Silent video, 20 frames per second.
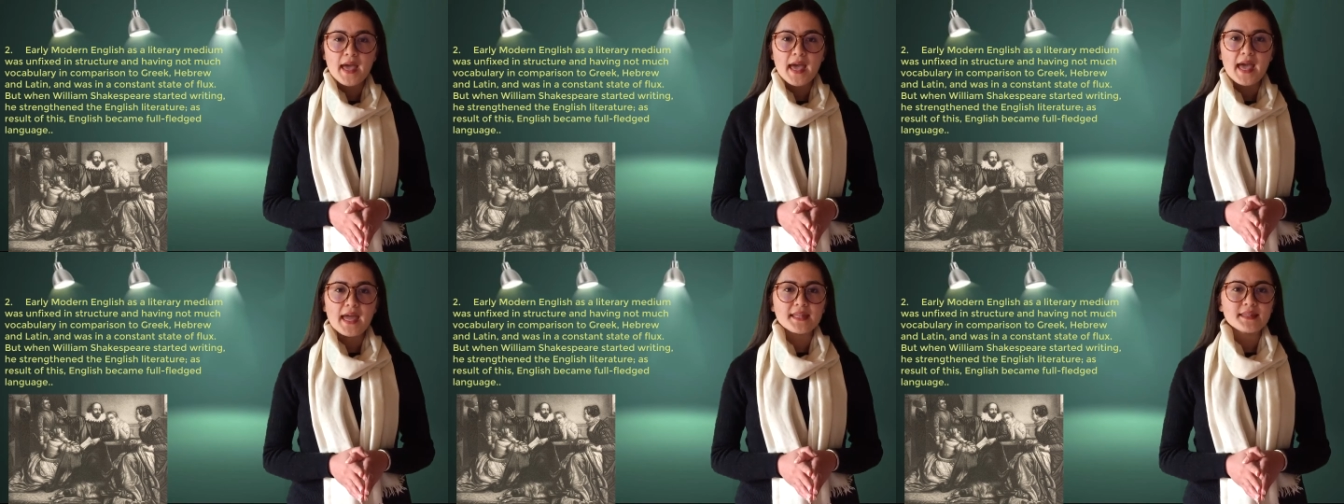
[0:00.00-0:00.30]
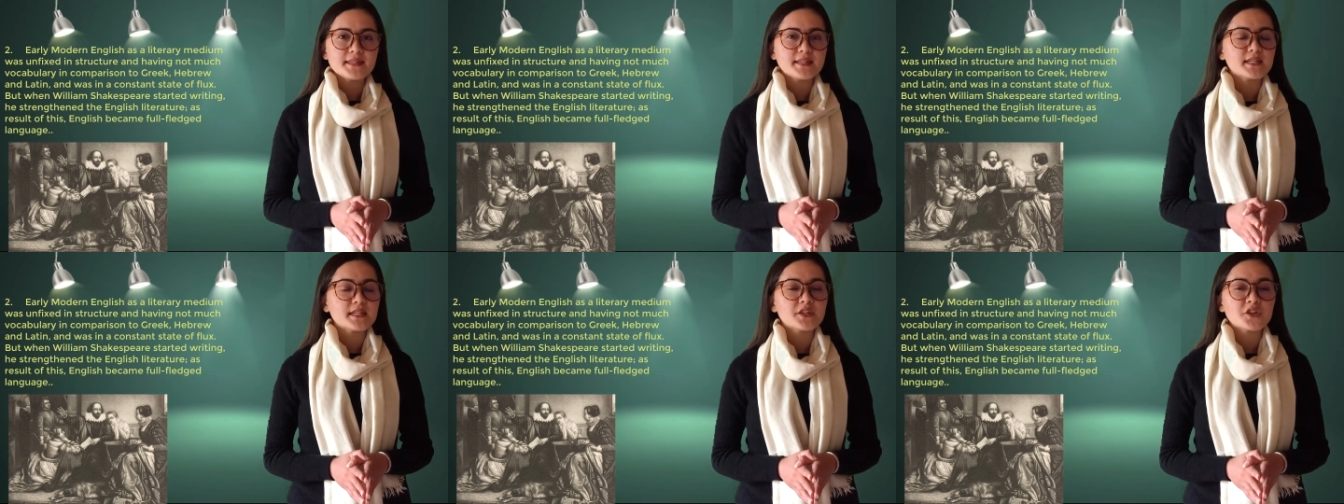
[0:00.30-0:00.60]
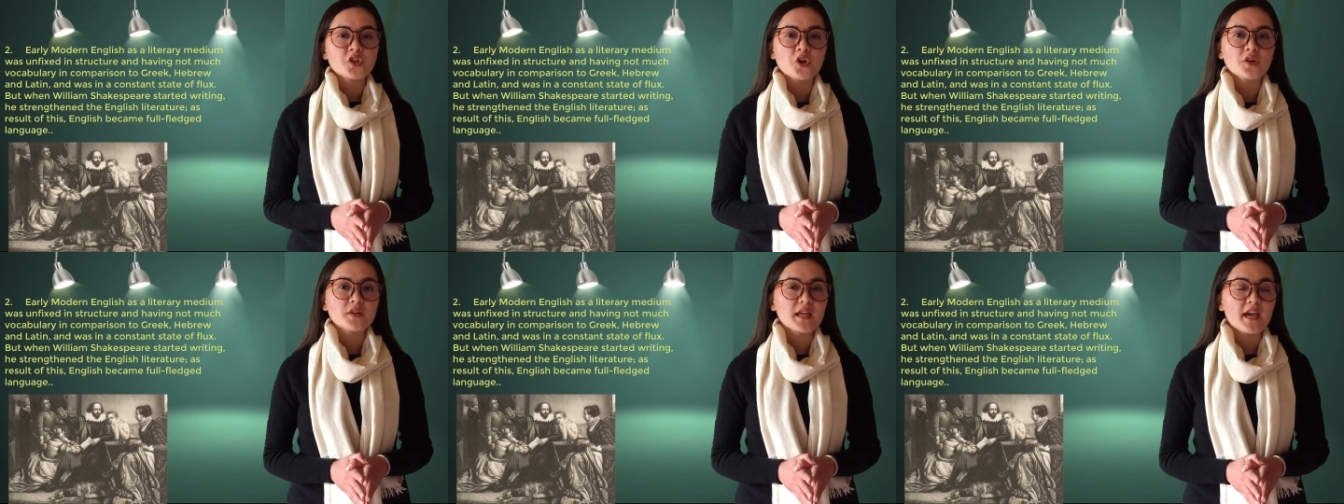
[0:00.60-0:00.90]
and did
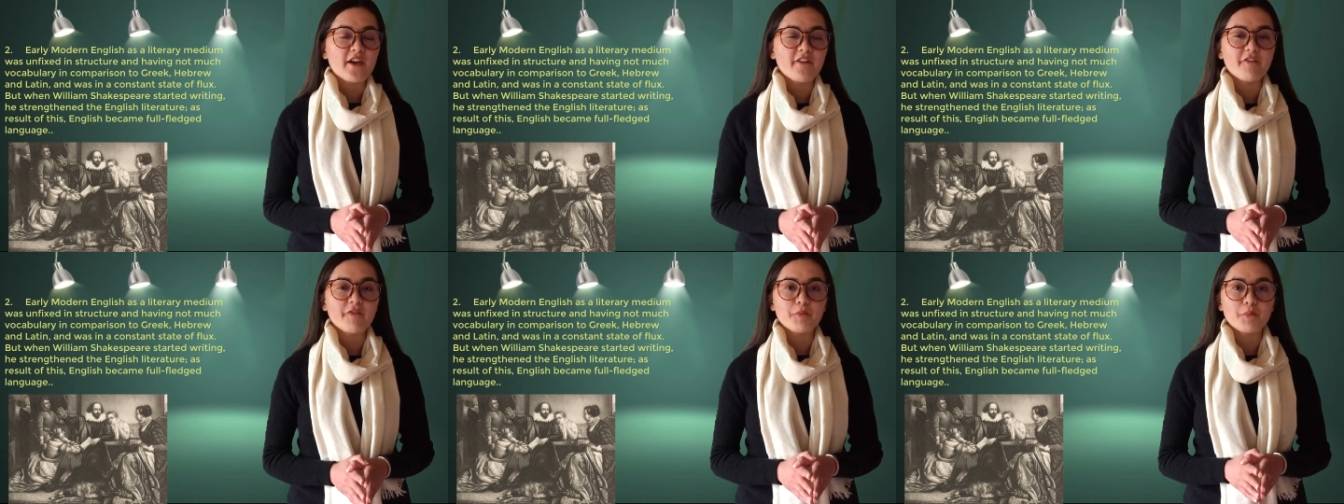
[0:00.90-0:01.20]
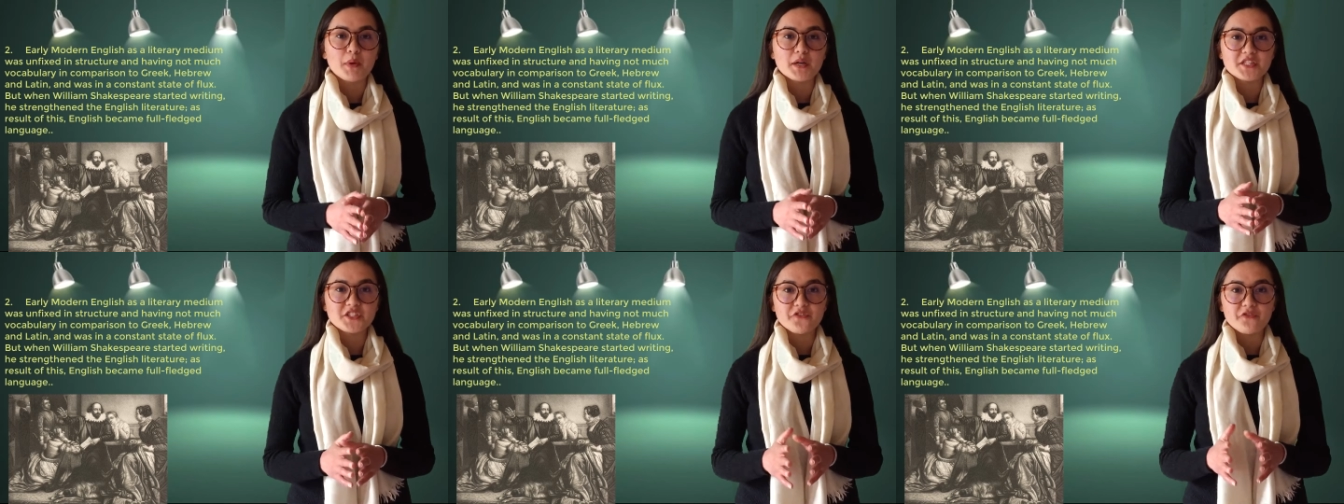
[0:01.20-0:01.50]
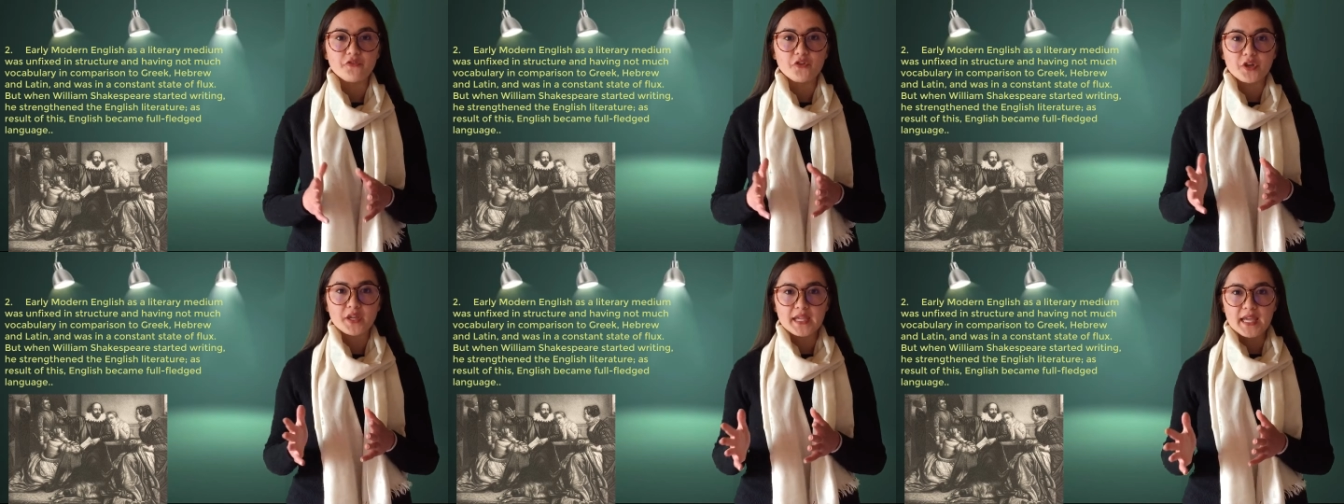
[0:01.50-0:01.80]
not have
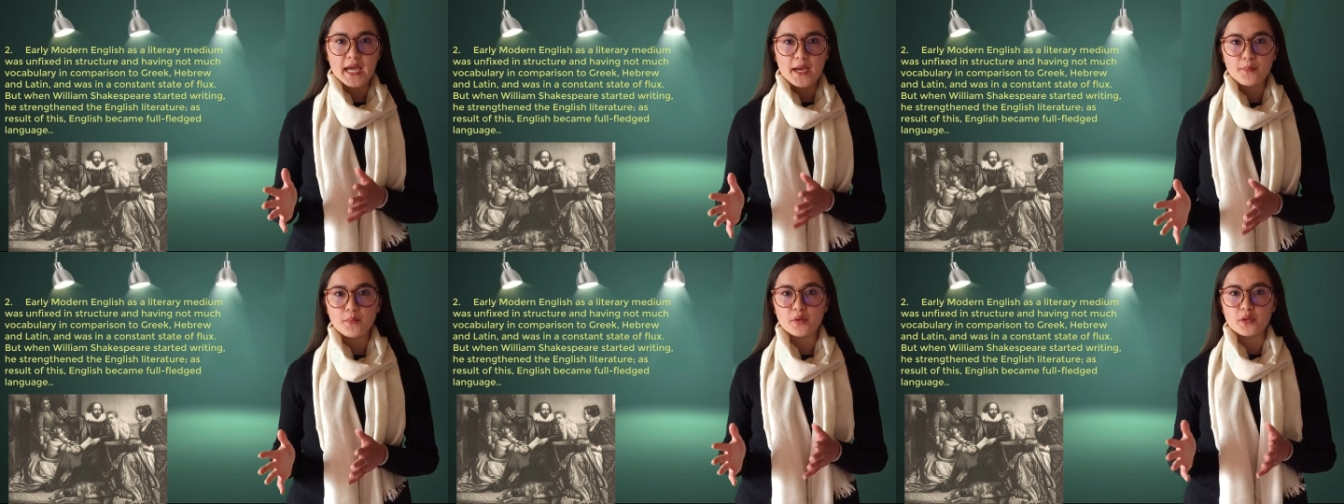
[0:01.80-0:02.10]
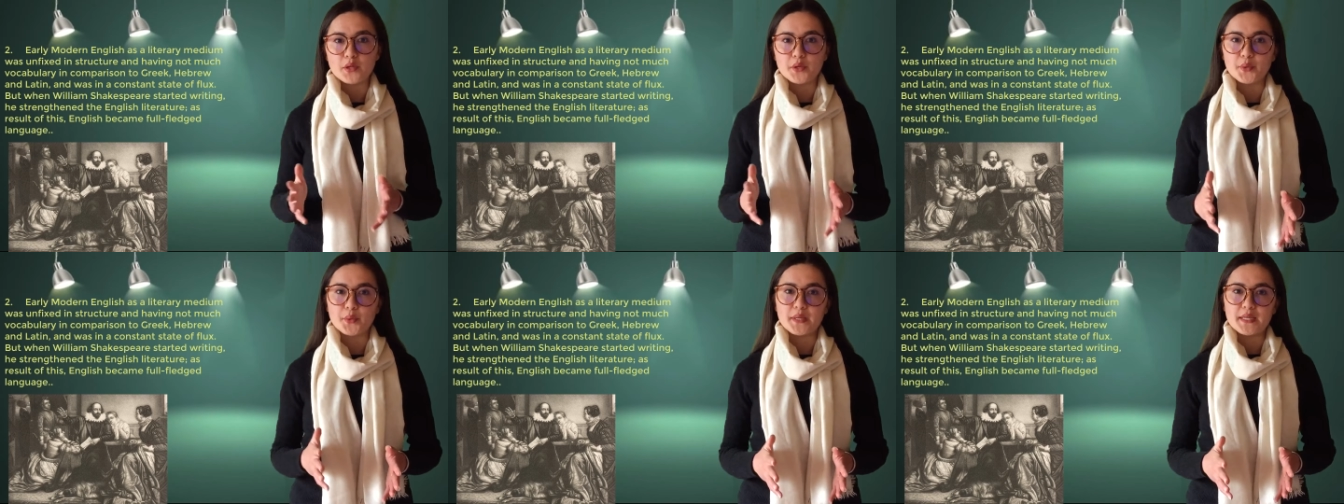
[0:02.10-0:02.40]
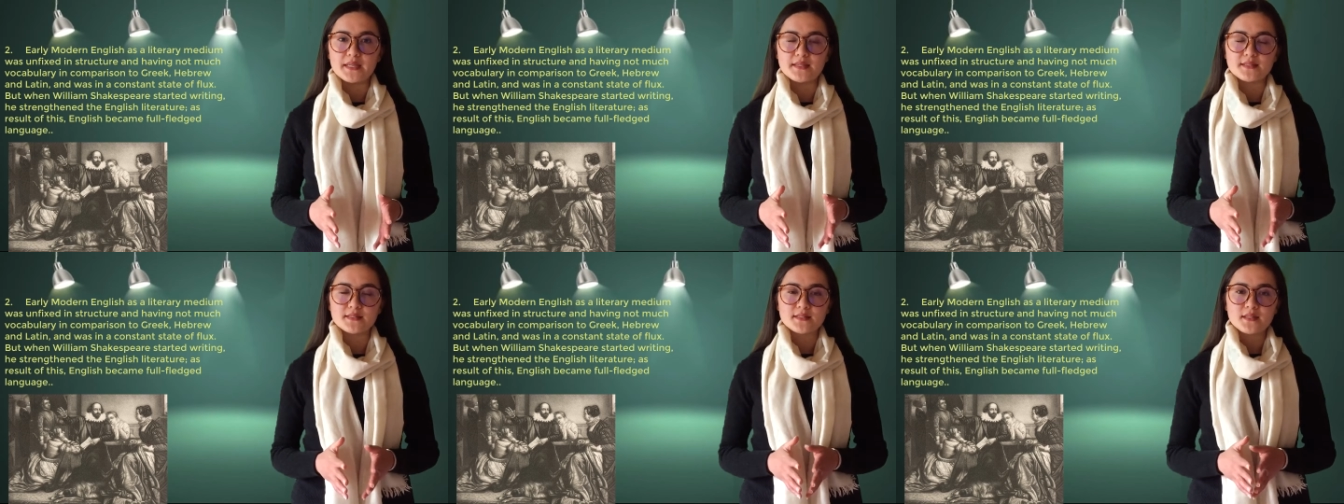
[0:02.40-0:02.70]
much
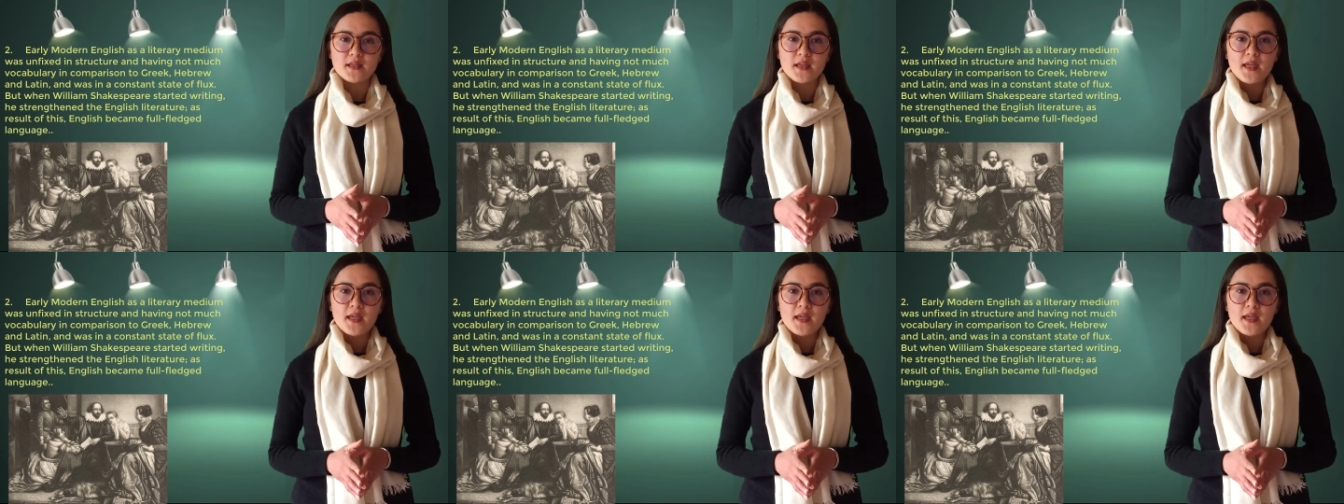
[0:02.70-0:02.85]
vocabularies